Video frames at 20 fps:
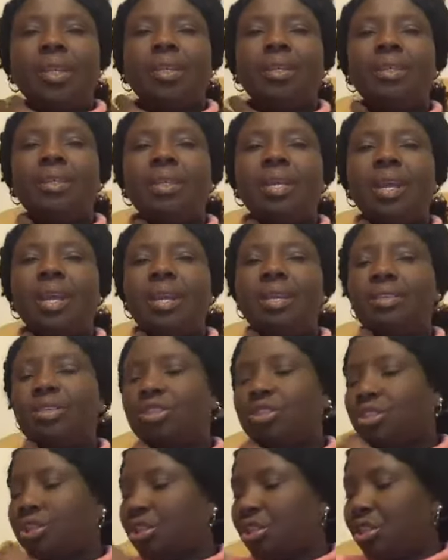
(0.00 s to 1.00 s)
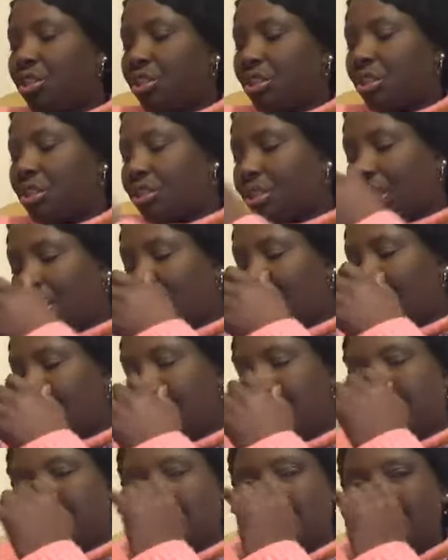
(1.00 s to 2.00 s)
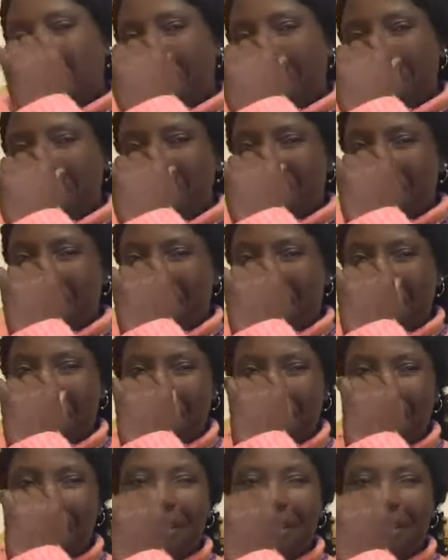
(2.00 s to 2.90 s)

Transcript: Yes, Jesus. Hallelujah. Hallelujah.